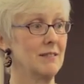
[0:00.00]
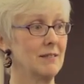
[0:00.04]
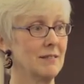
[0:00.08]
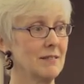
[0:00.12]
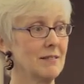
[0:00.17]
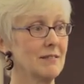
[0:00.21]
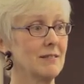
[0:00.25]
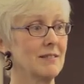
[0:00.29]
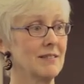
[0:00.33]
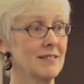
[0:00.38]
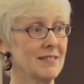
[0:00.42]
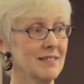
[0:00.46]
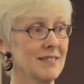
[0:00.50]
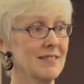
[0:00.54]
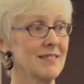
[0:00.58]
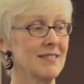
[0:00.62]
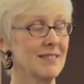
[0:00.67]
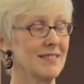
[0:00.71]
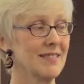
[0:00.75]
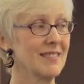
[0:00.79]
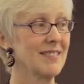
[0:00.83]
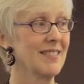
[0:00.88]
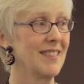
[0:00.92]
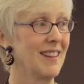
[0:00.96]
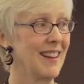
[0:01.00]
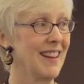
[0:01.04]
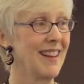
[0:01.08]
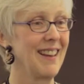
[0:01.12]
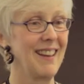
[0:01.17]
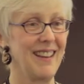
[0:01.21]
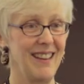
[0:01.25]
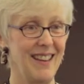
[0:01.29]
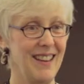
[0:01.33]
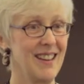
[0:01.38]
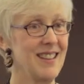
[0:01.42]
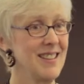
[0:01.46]

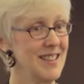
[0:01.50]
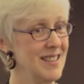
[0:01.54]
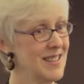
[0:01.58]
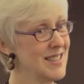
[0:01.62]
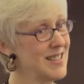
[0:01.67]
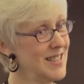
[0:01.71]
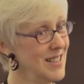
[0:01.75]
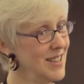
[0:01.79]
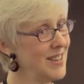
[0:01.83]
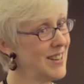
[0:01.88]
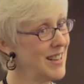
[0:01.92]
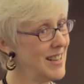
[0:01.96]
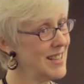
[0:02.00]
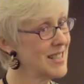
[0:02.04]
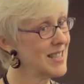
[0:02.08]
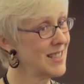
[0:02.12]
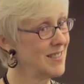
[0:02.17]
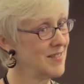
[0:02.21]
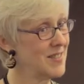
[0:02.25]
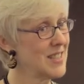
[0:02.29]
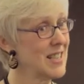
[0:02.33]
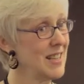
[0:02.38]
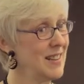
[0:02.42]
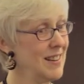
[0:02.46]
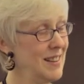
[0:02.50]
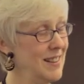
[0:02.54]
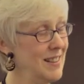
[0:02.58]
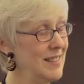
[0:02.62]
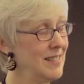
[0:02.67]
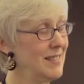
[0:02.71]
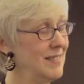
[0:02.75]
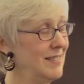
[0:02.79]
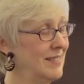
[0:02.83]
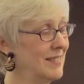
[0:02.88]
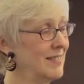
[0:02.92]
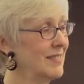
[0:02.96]
You guys have done it.